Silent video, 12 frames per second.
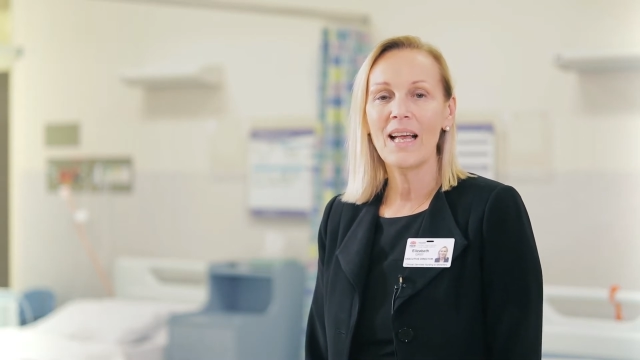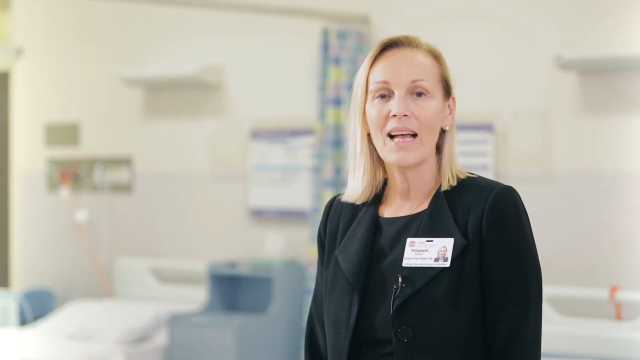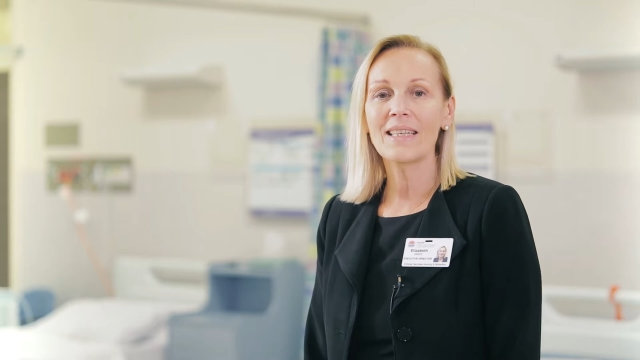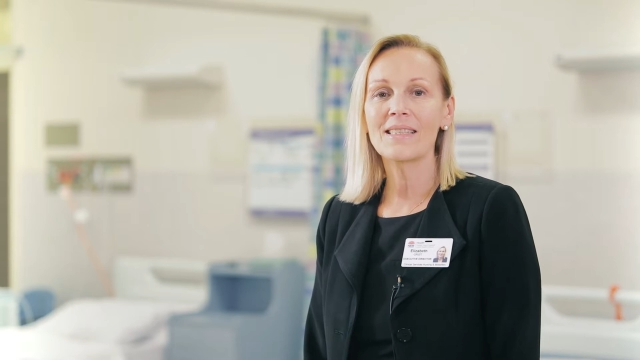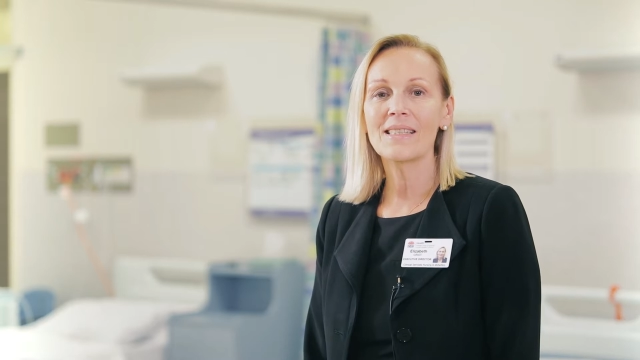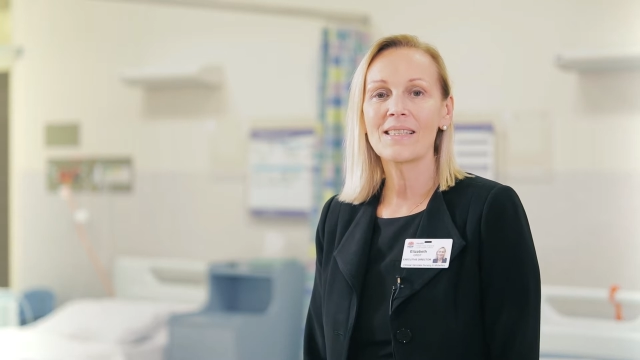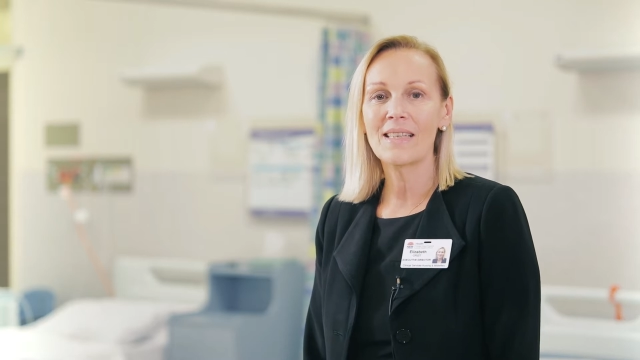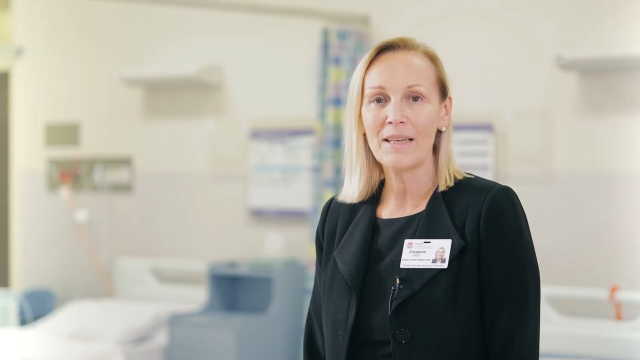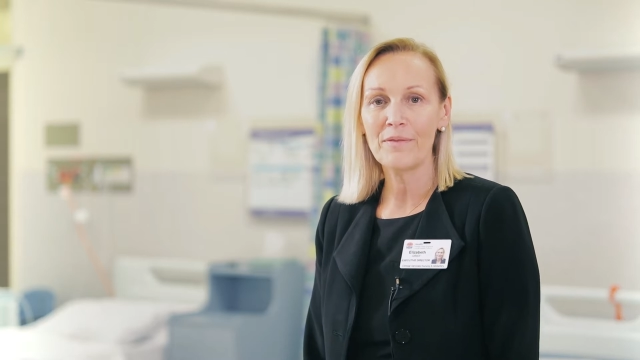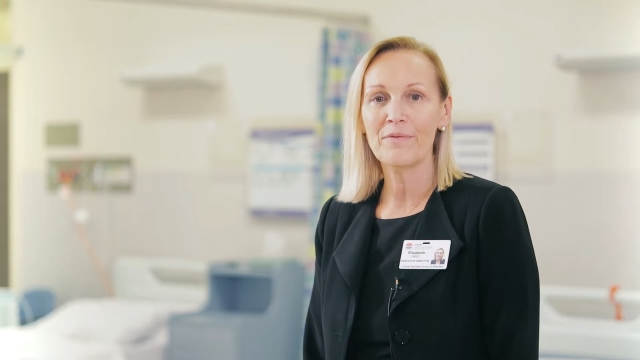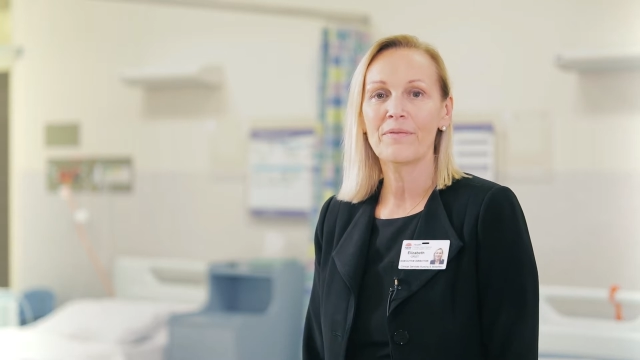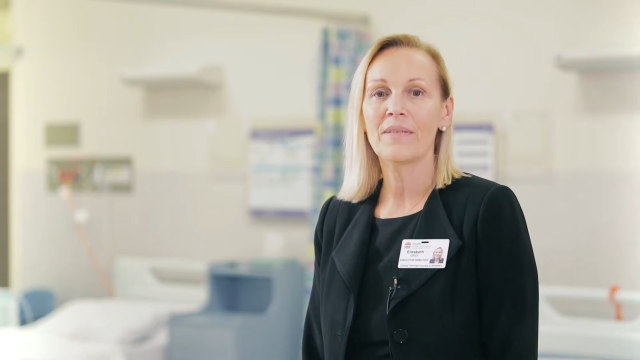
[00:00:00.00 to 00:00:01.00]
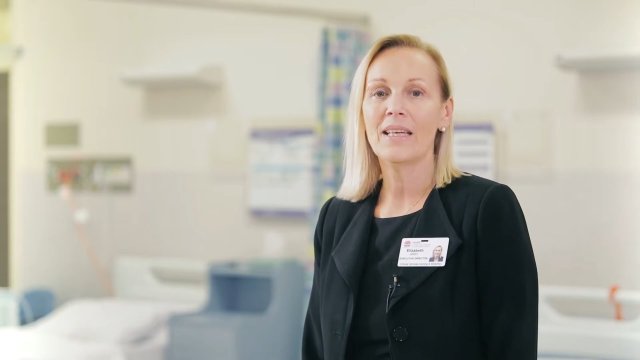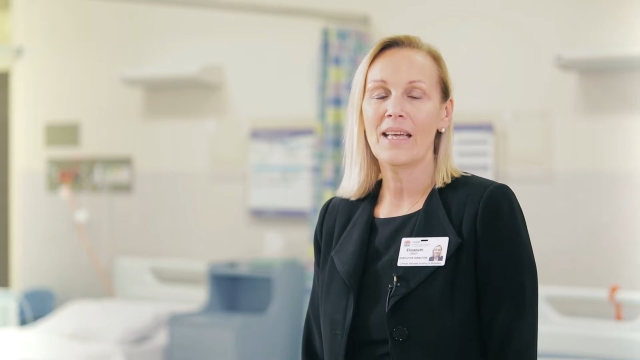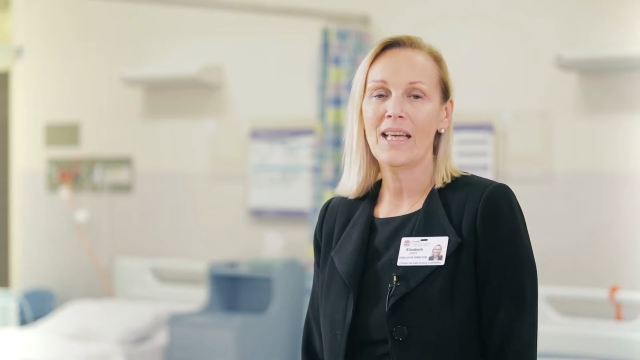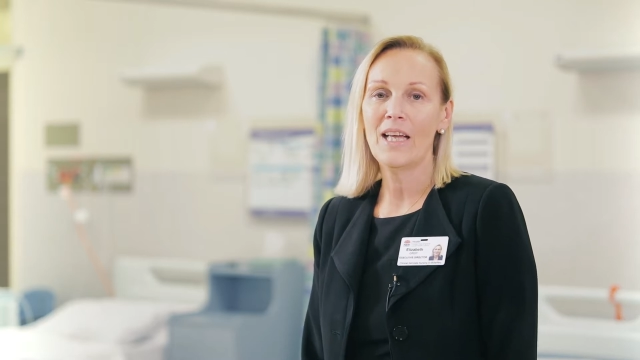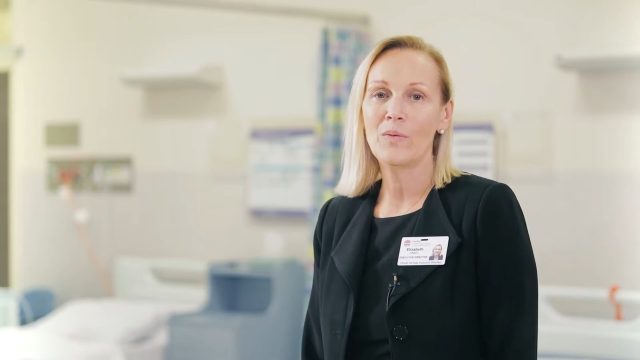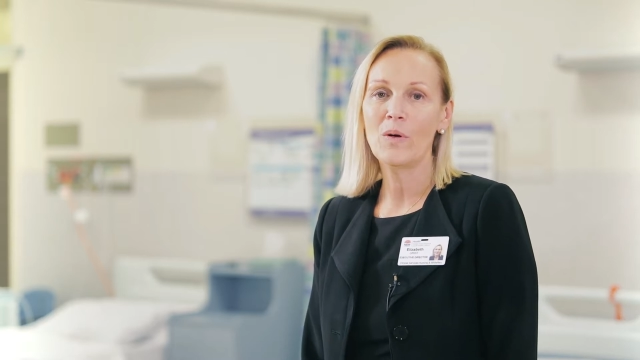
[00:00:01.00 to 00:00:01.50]
and safe
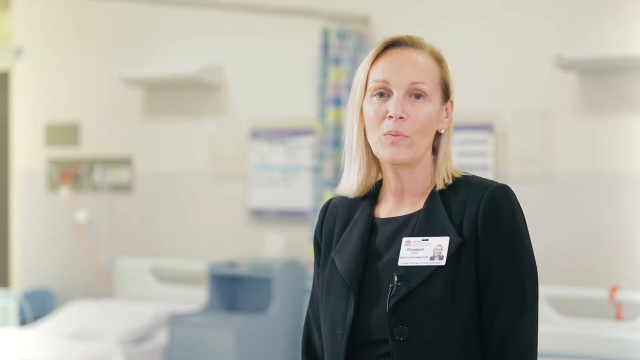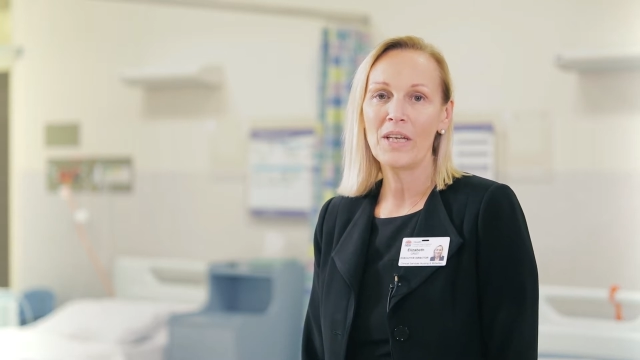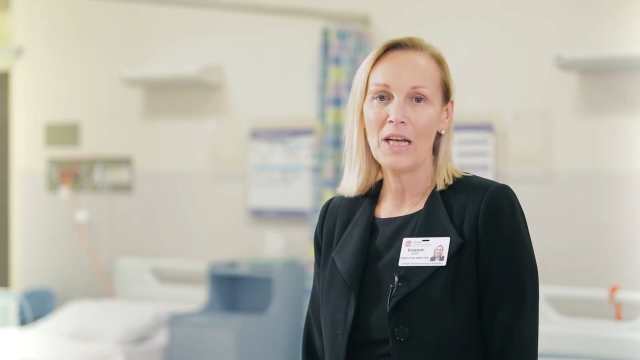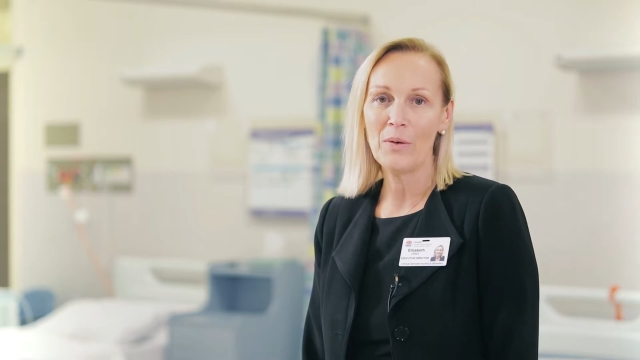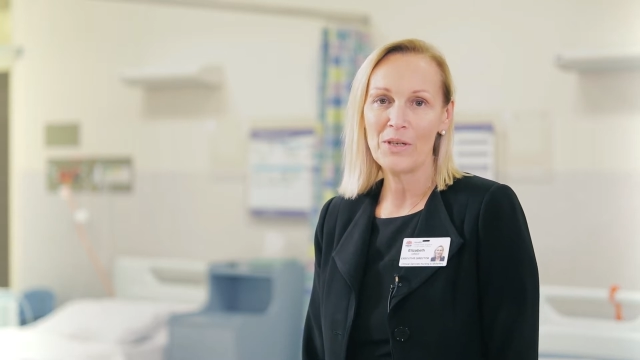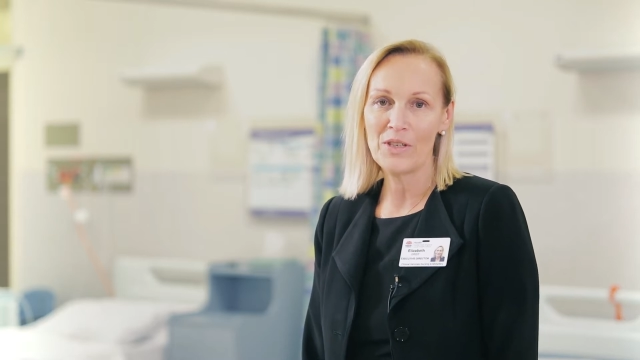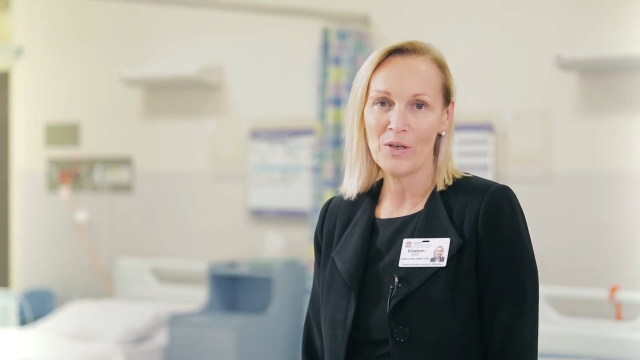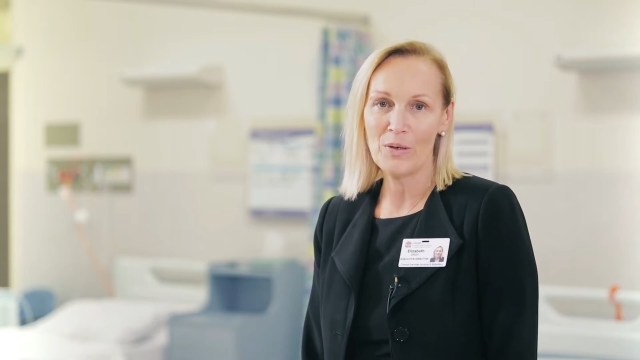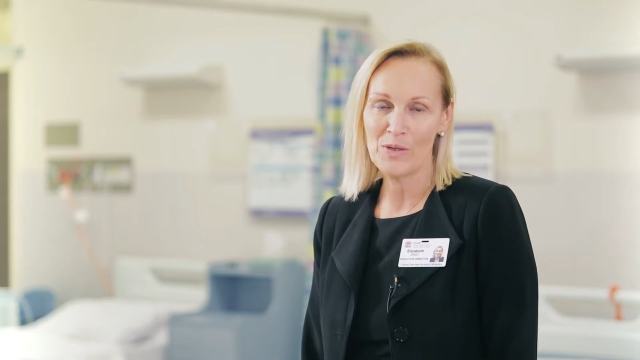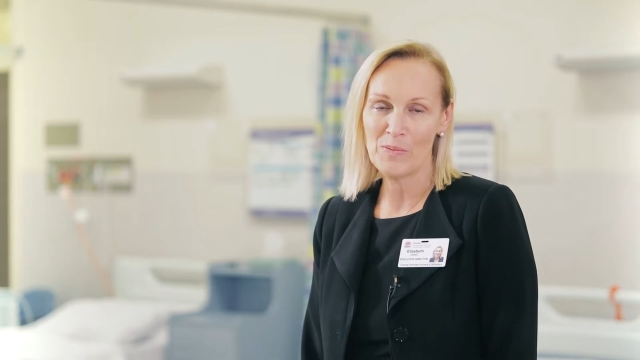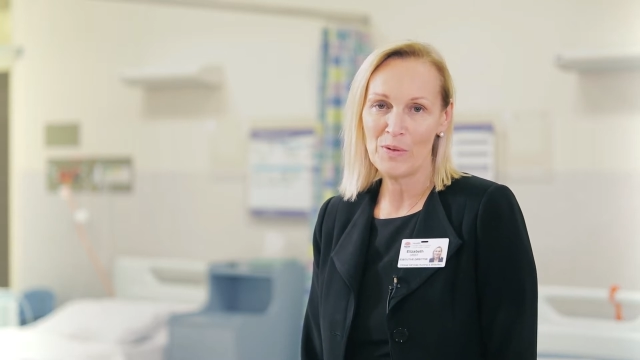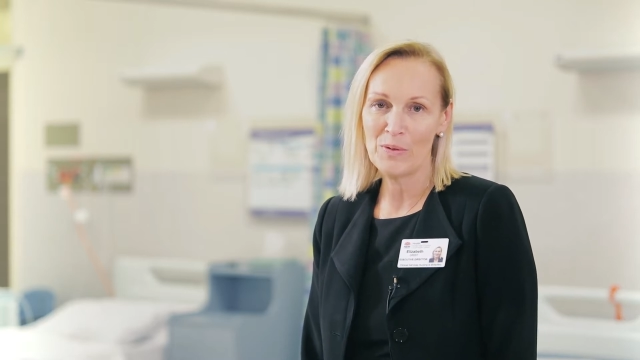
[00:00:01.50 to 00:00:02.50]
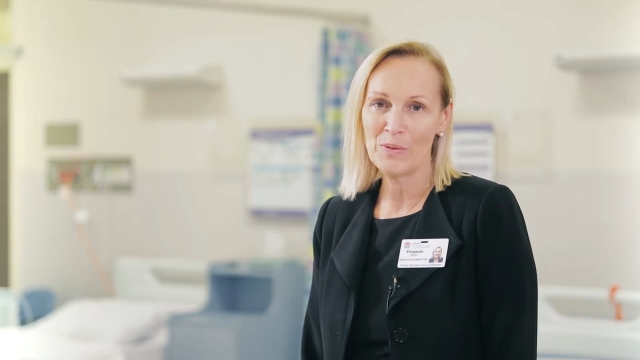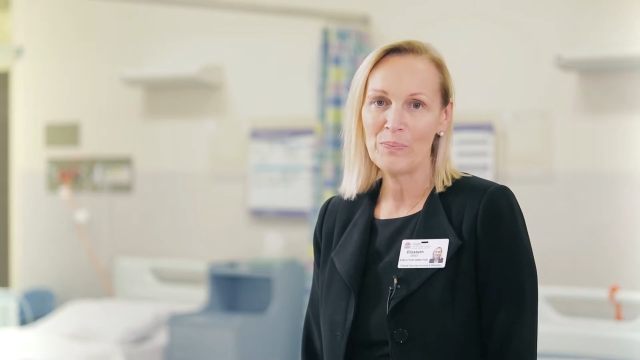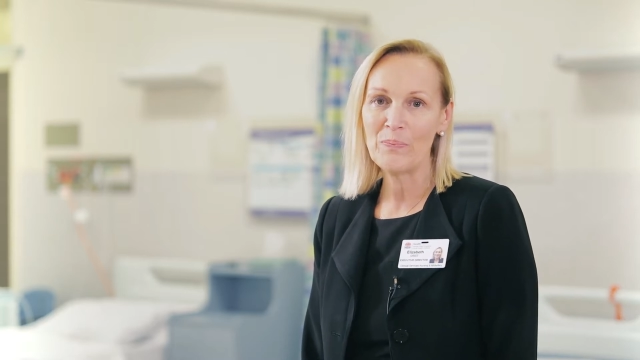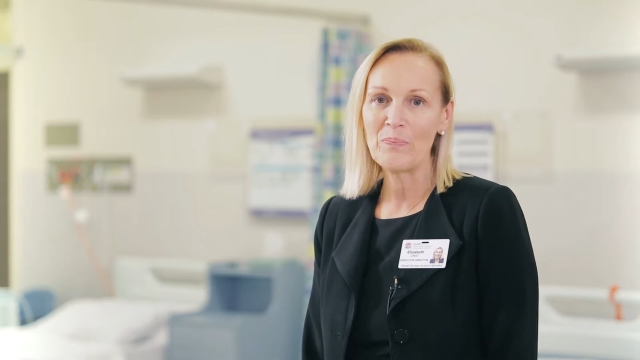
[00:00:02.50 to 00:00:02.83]
care when we go into hospital.